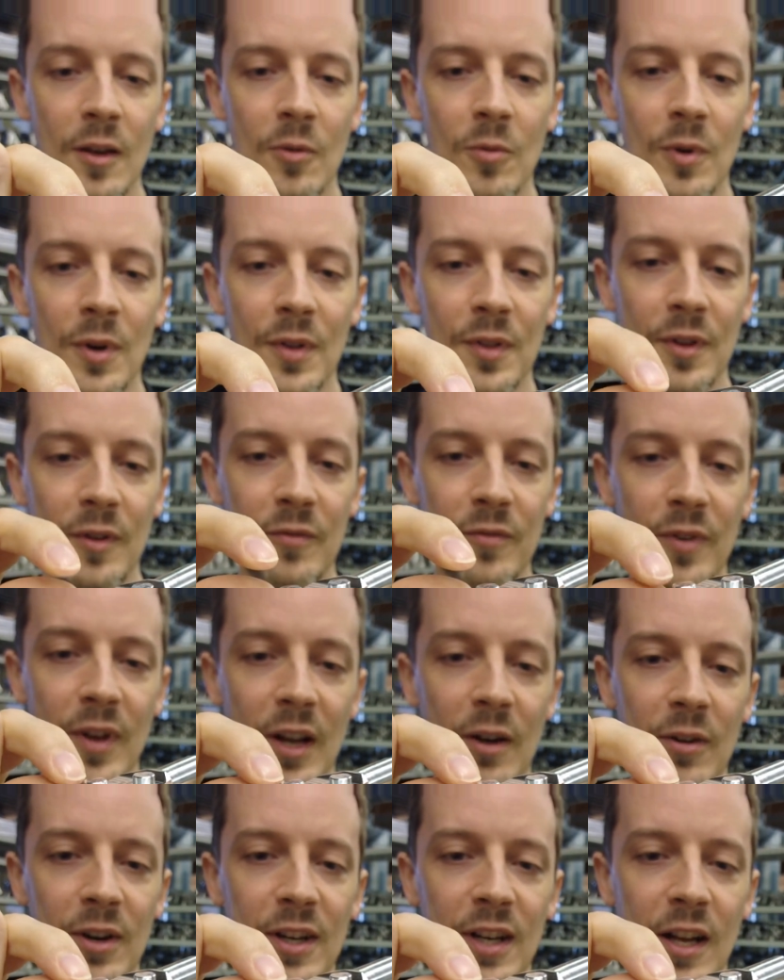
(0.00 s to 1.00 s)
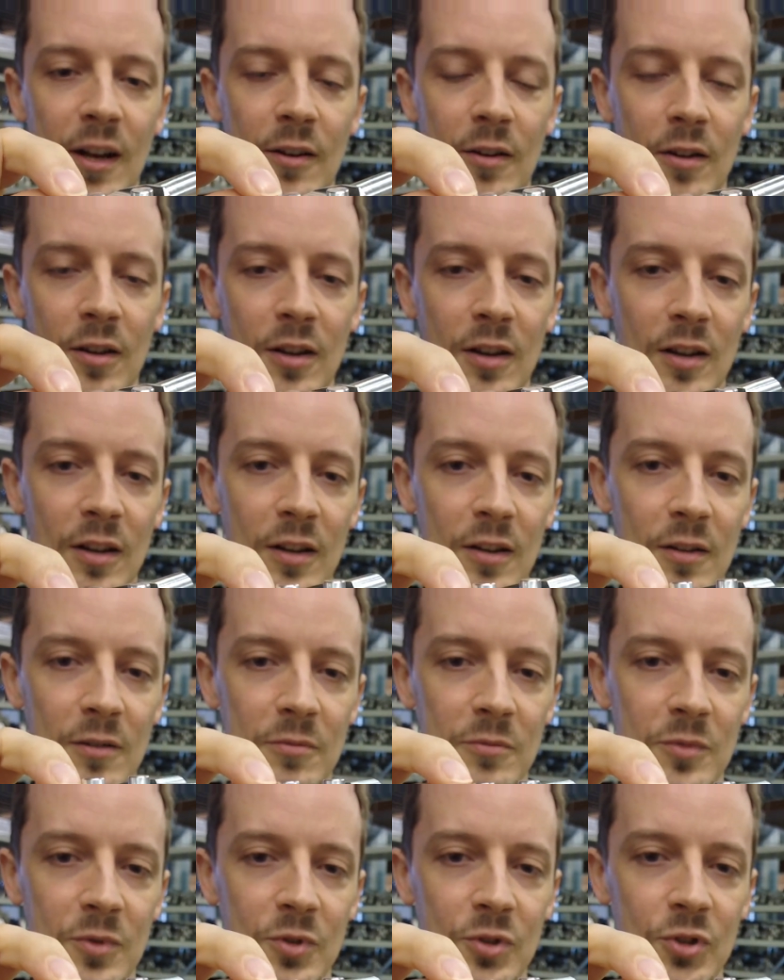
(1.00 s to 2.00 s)
with a very
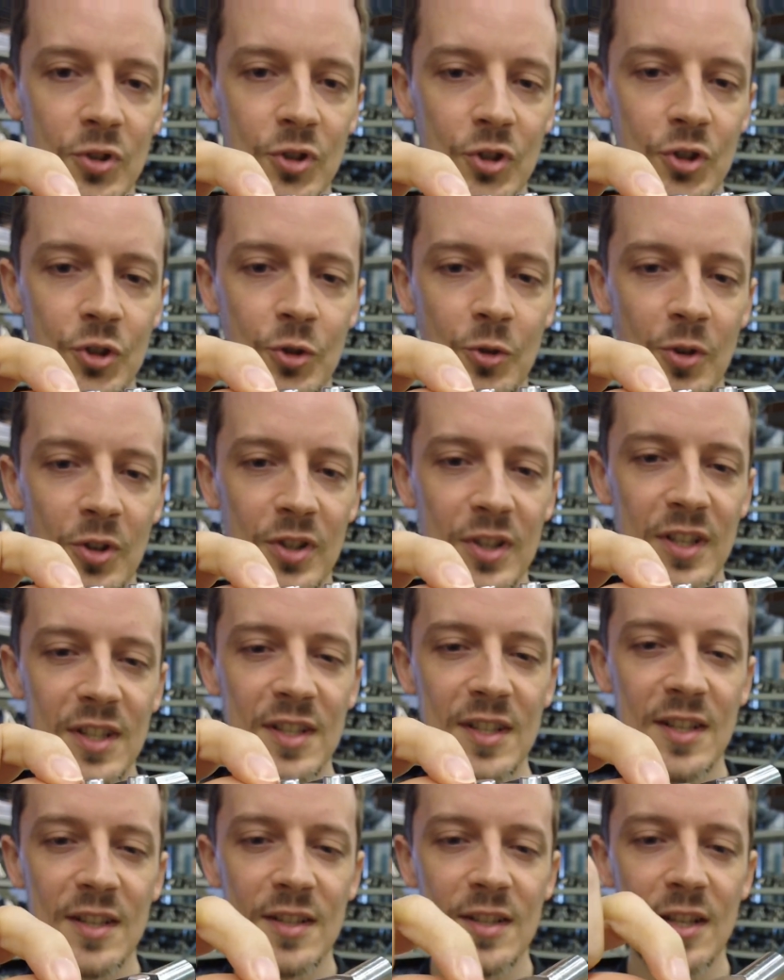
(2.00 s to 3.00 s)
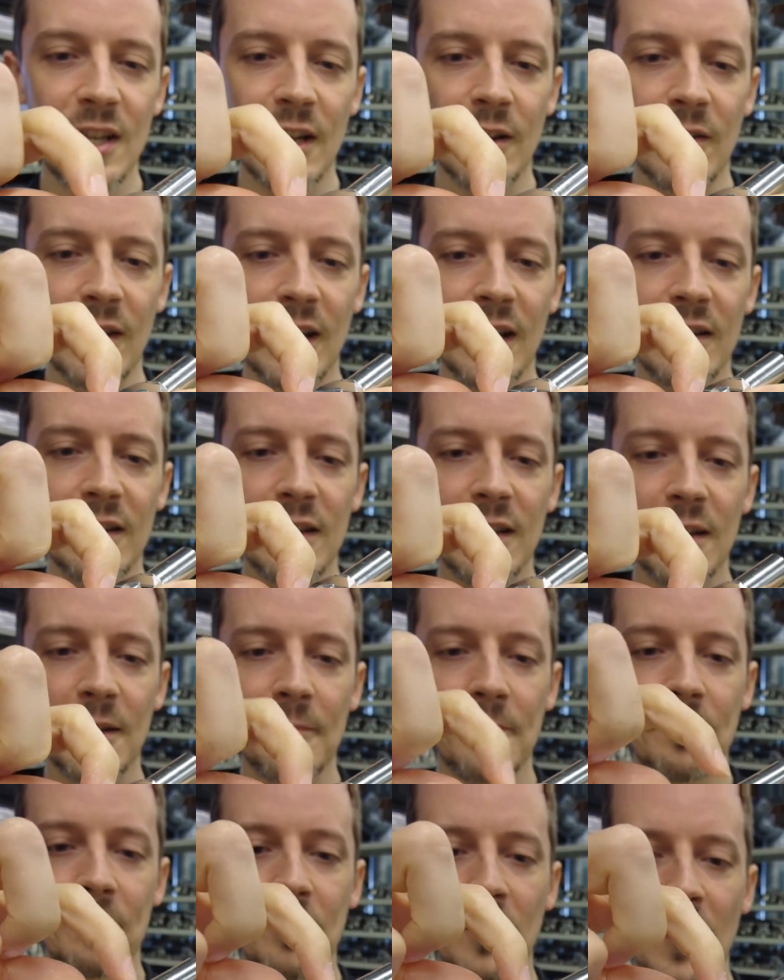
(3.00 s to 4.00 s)
uh, short distance here and
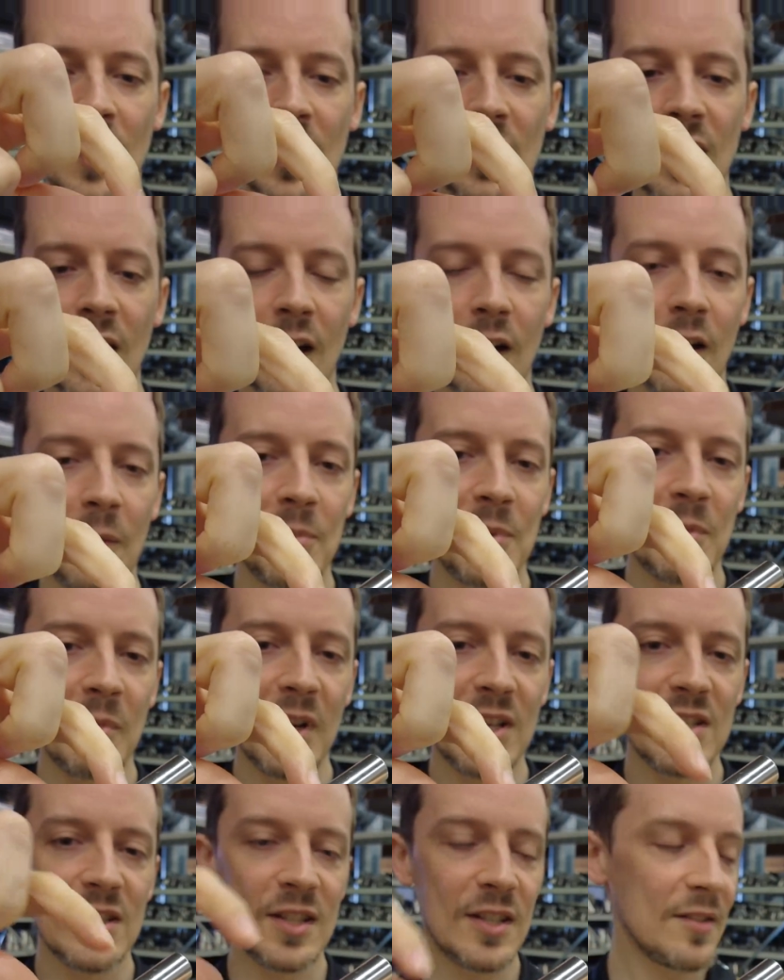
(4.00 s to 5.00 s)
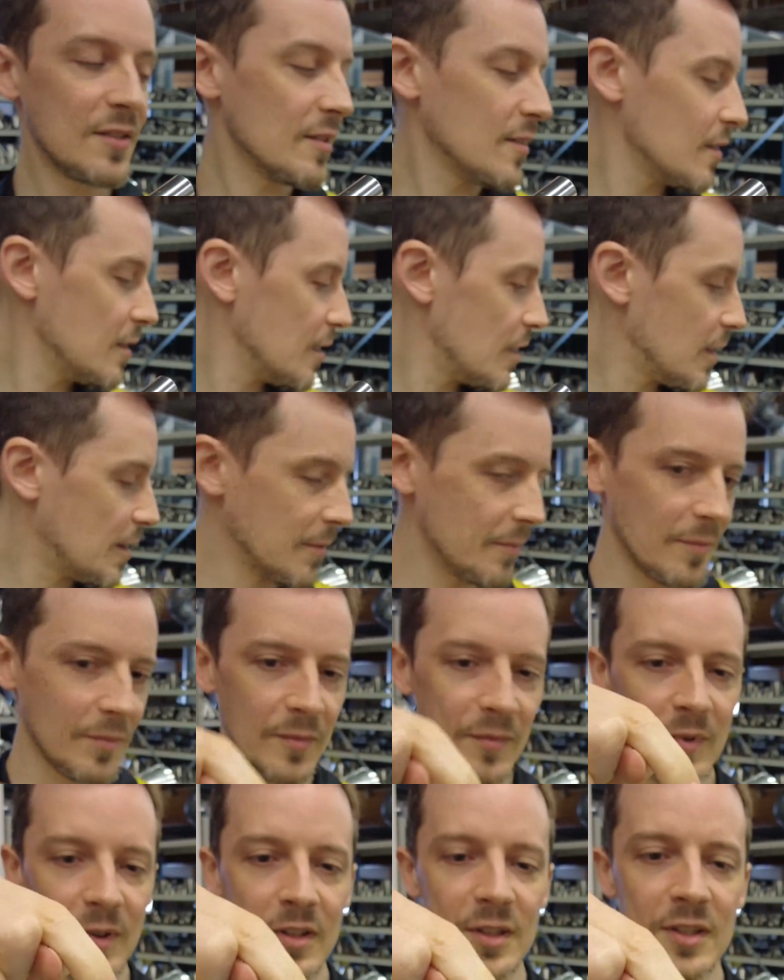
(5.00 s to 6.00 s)
um, yeah, optimized di um,
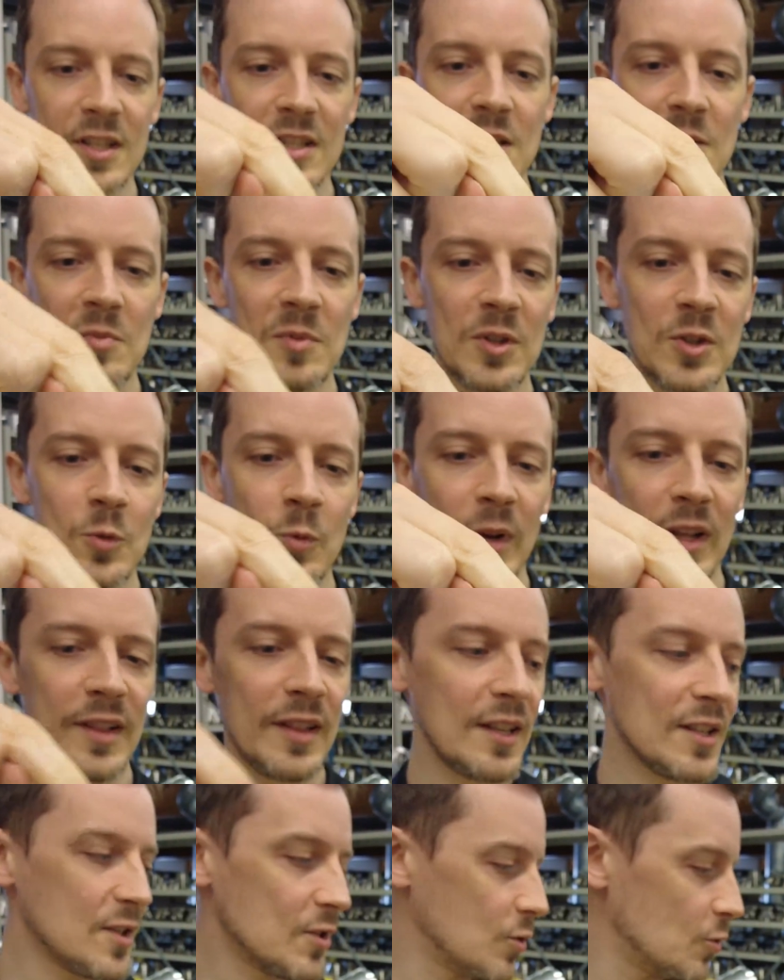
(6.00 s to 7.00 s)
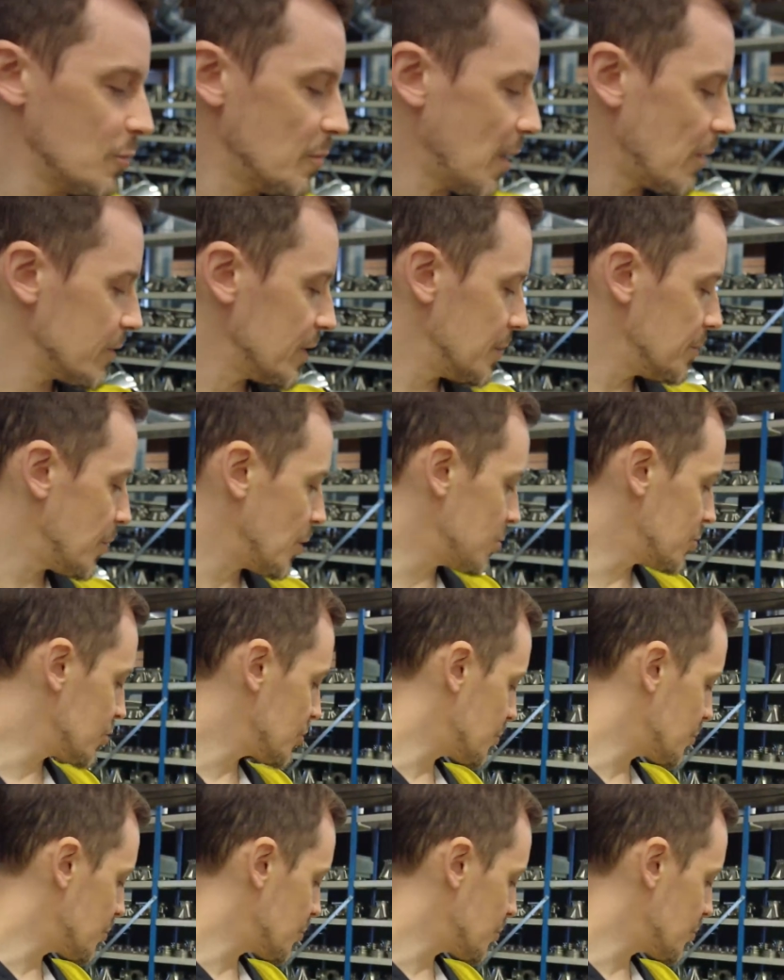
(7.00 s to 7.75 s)
distance between these two mounting po